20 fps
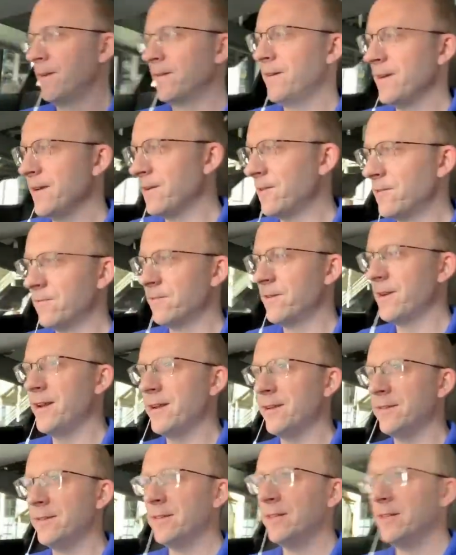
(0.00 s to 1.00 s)
All right,
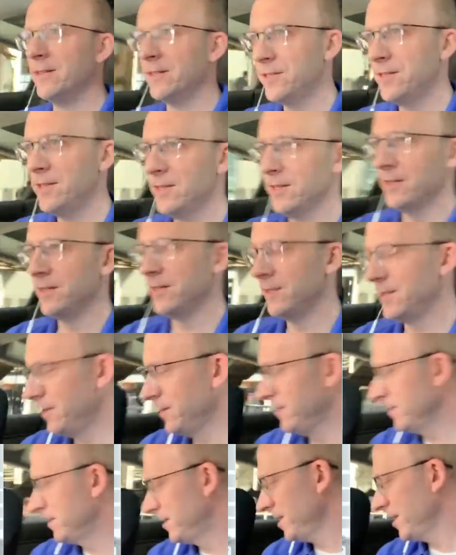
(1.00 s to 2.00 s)
great. So you
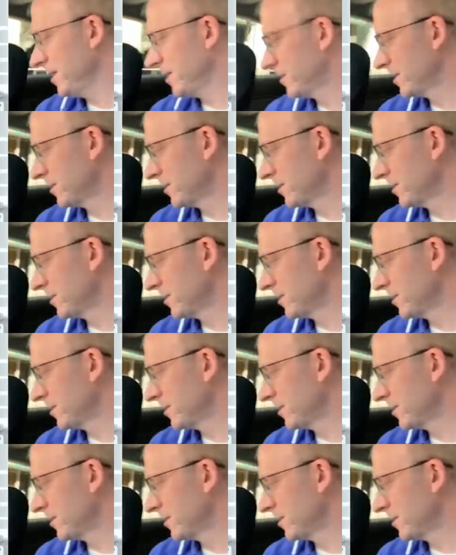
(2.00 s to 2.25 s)
can you can see